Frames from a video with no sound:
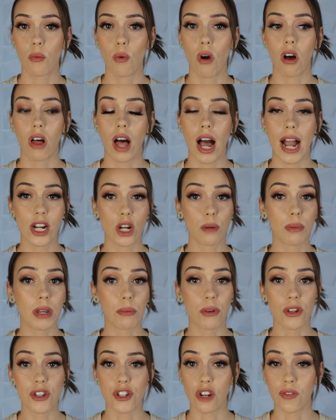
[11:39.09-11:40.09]
while I know
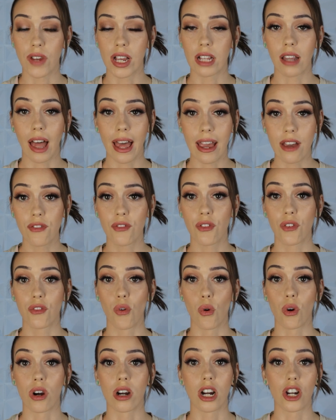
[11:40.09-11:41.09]
people serving life
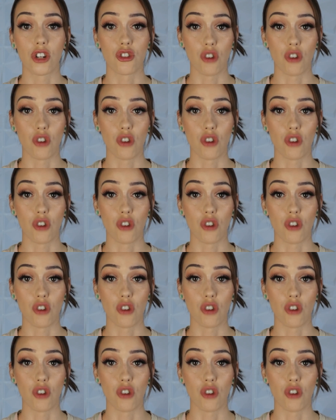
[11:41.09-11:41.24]
for